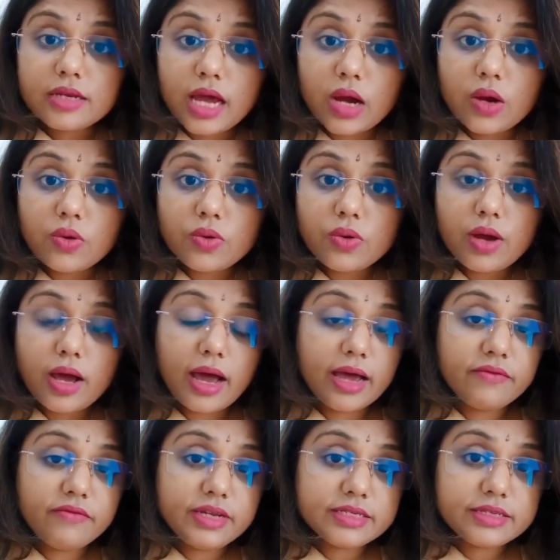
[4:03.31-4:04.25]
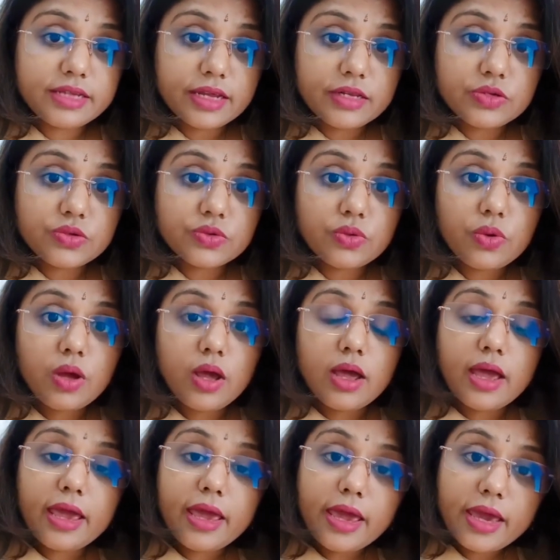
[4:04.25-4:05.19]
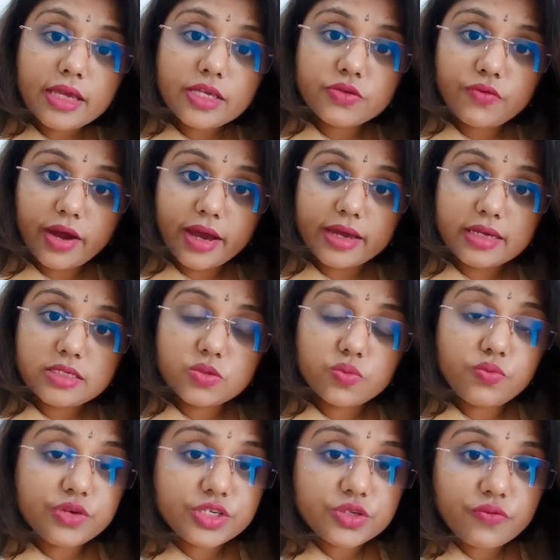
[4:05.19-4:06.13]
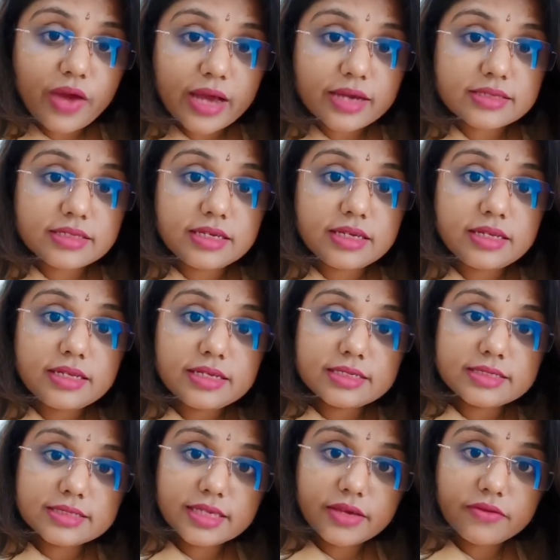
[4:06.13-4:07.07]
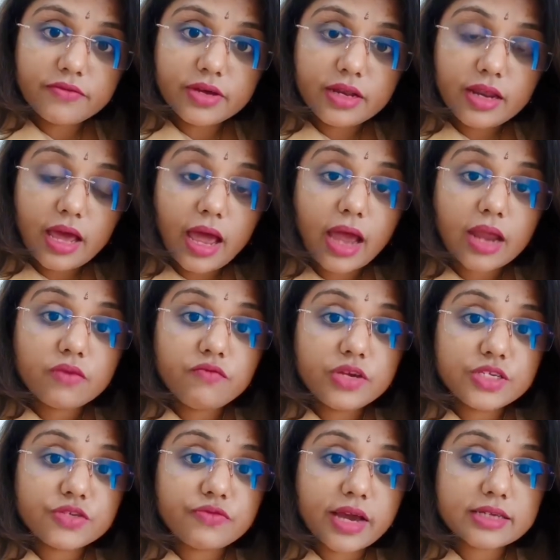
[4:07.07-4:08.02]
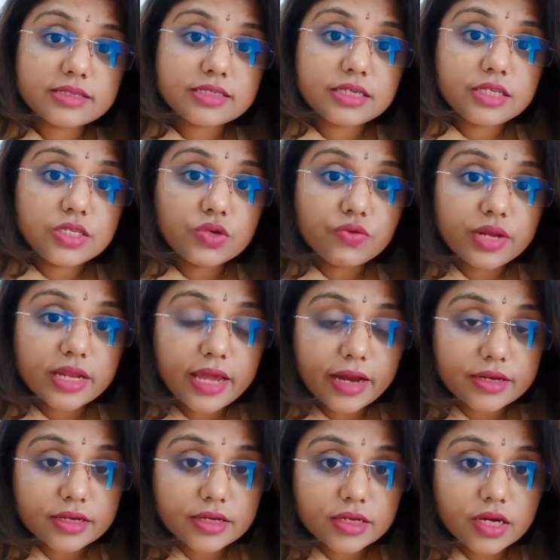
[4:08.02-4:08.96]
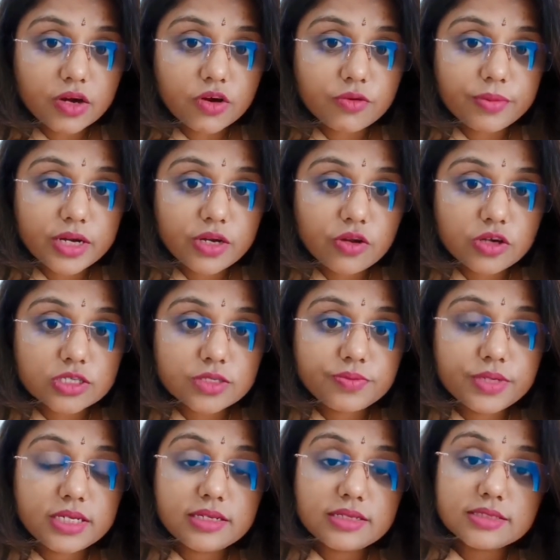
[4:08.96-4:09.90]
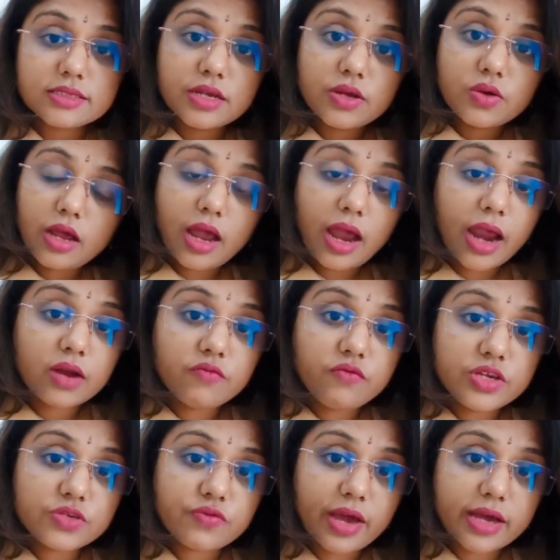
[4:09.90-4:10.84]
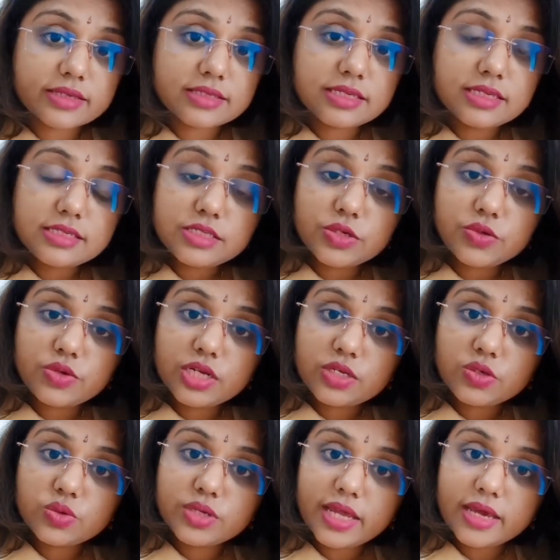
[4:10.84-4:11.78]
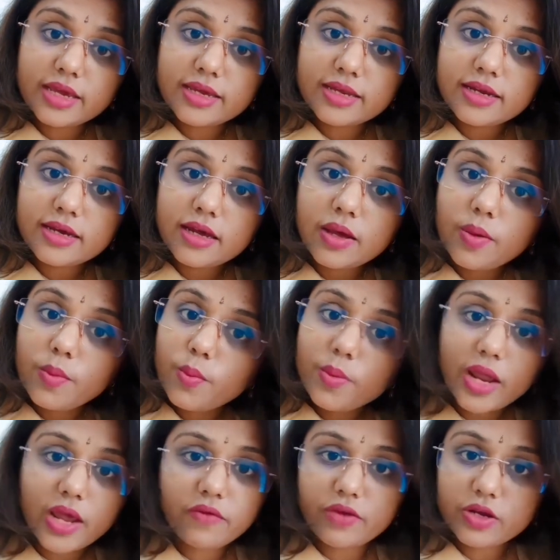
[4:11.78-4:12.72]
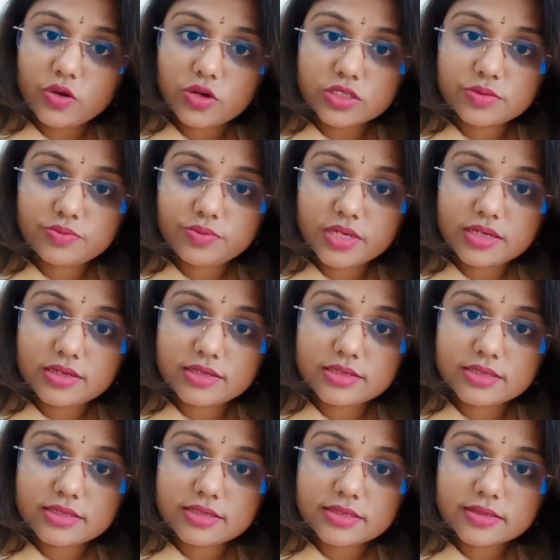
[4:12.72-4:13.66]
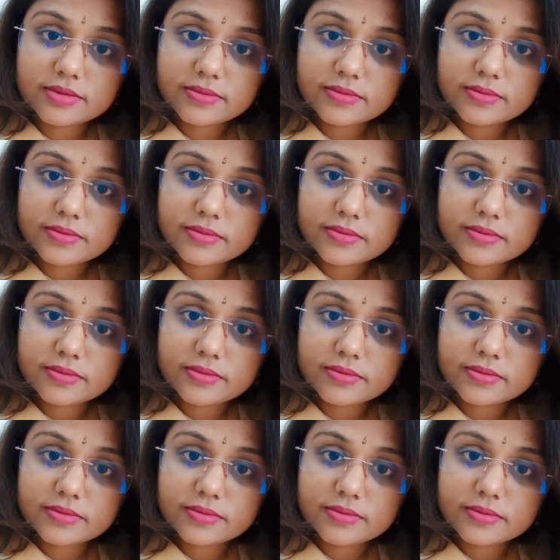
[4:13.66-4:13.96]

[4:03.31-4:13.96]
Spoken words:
Now I will tell you age-wise which vaccine is given and which vaccine you will get in government hospitals and which vaccines you need to take in a private hospitals.